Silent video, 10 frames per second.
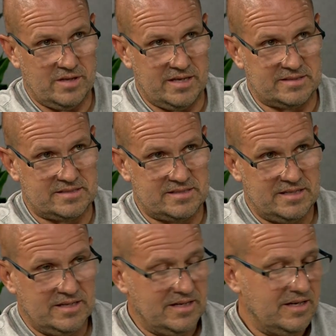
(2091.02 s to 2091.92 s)
it's
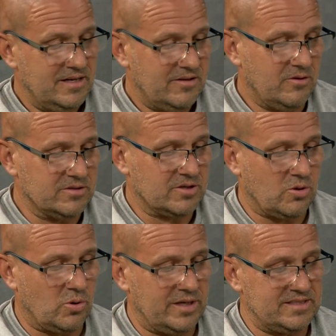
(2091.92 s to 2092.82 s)
those are
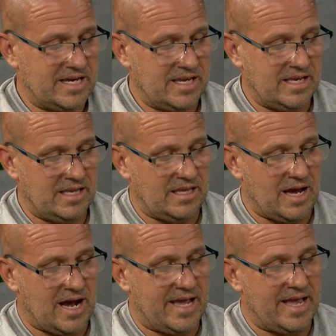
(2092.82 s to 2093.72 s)
coins that
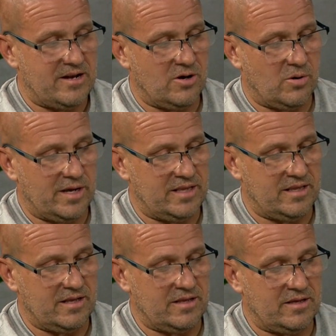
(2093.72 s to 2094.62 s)
I had no I
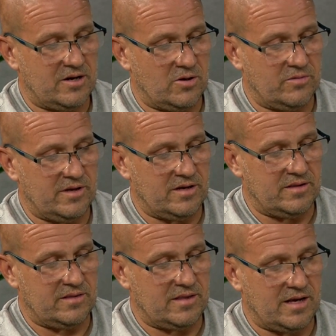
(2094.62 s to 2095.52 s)
you know the,
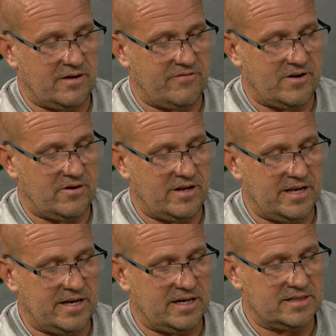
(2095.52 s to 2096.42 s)
I found
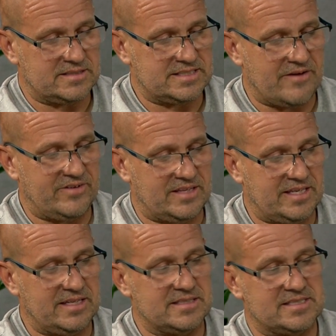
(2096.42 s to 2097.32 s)
a uh,
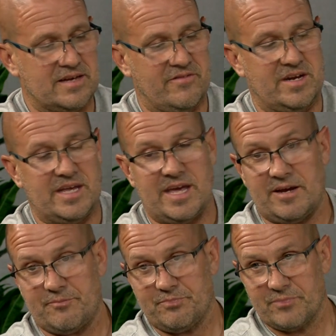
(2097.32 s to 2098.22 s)
1778
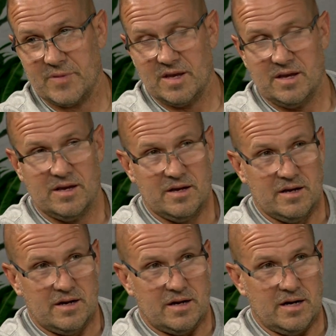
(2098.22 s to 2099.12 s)

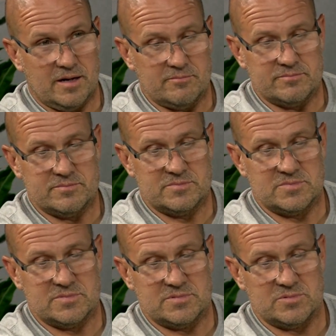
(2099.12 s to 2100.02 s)
um,
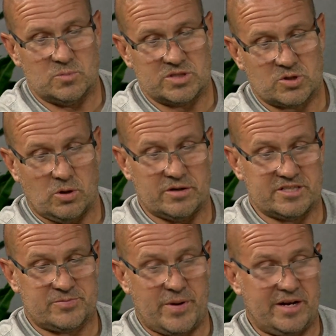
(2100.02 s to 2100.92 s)
what's called a
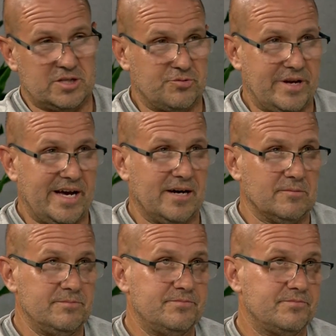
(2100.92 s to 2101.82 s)
Spanish real.
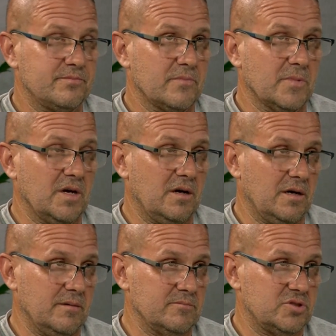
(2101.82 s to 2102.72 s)

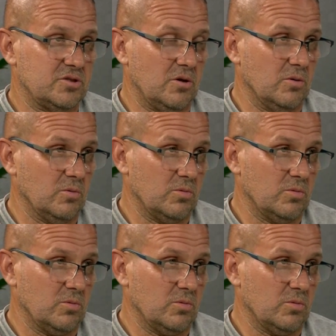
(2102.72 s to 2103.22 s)
Um, so